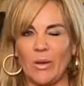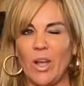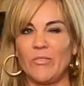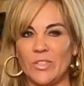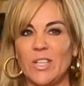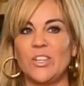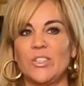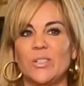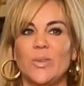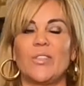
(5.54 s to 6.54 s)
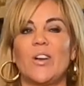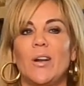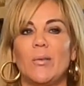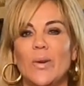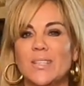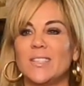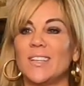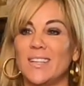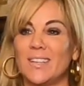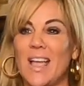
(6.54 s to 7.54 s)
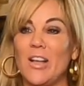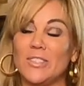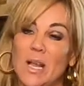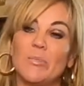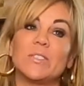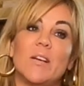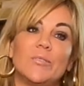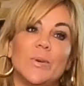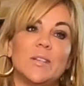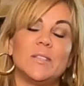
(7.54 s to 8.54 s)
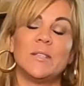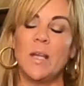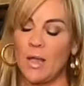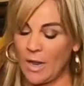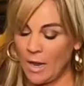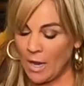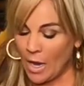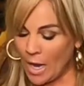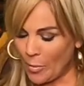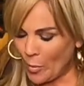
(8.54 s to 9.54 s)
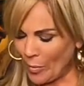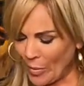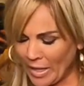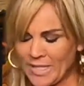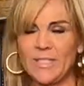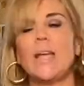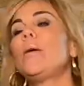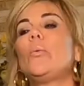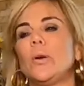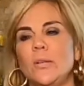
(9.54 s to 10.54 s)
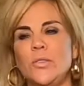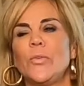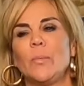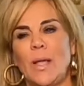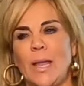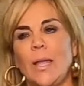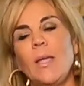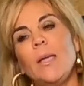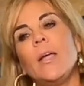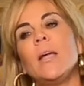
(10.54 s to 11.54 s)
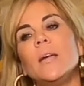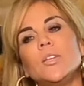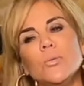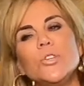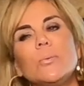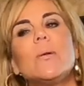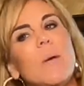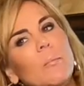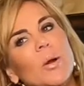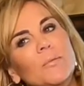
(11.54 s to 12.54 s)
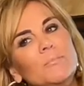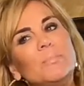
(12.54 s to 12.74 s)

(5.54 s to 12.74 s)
conversations with our resident Alzheimer's loved ones. We want to stay away words from like, don't you remember?